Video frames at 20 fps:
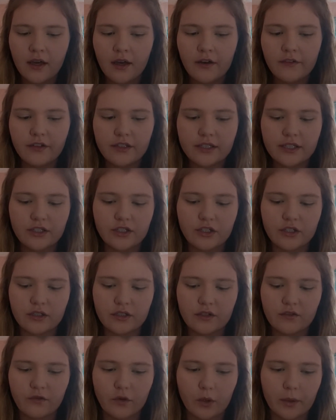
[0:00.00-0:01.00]
Physician
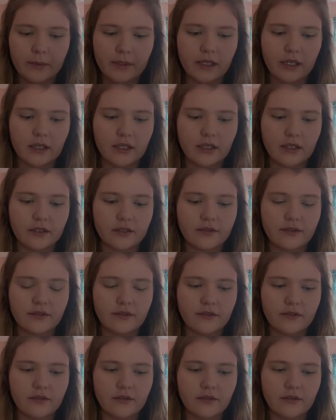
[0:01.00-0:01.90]
Formula's